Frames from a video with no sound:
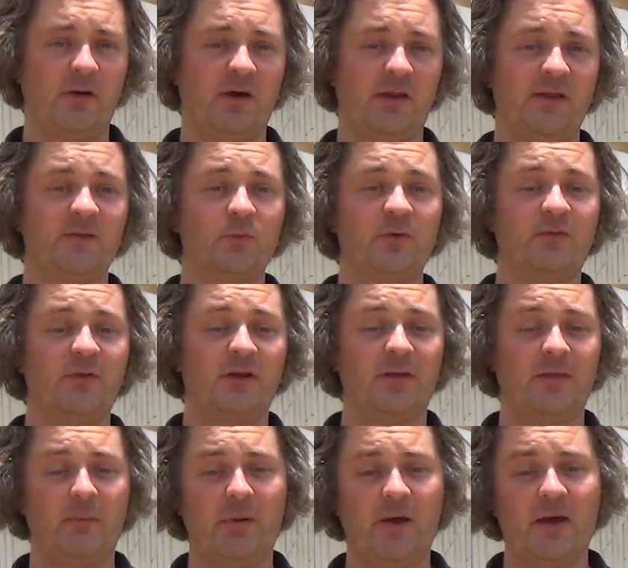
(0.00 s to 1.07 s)
And as we've done in
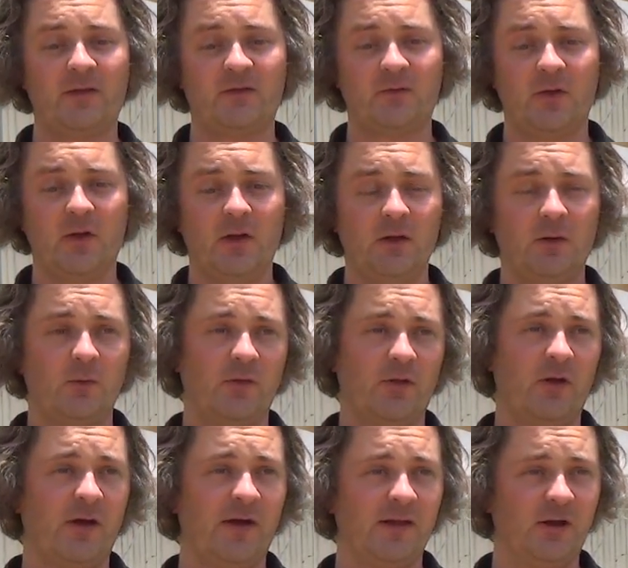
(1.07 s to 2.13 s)
the past with
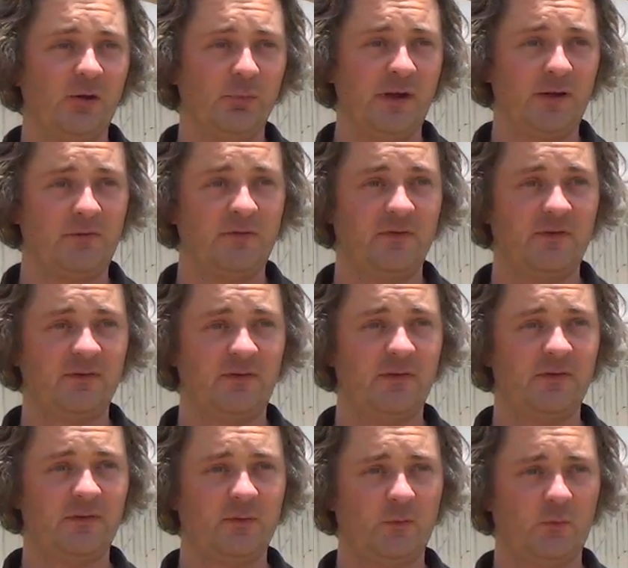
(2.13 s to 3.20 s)
our halo blight
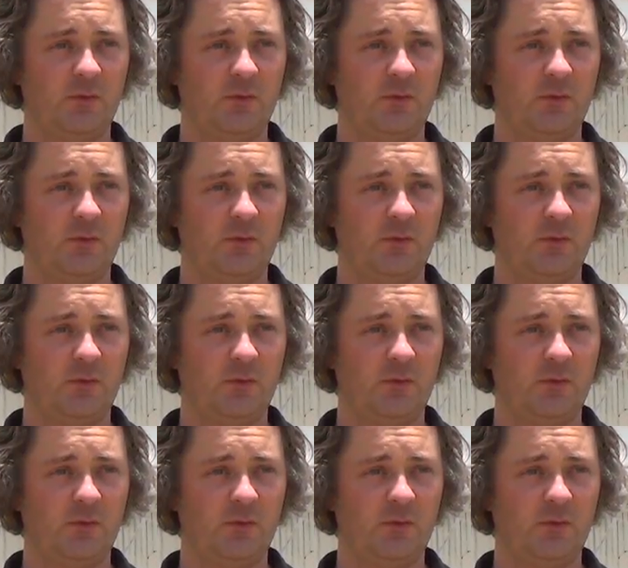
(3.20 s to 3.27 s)
resistance,